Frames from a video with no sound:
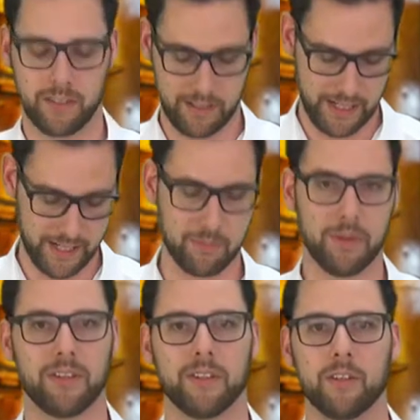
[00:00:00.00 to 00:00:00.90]
plus
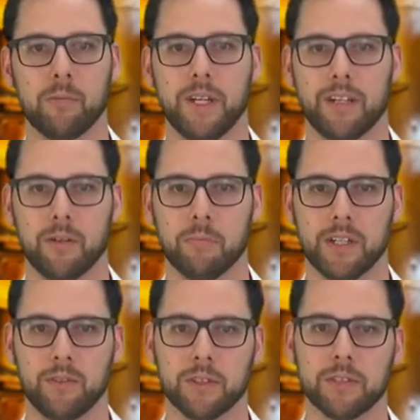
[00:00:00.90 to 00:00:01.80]

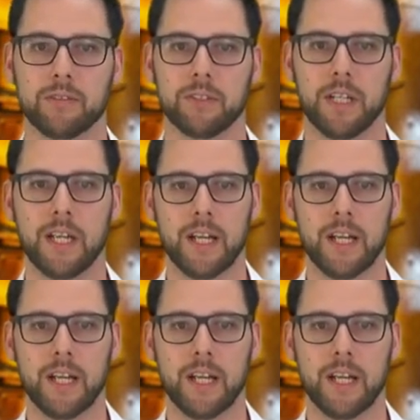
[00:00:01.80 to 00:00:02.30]
0.5% the measured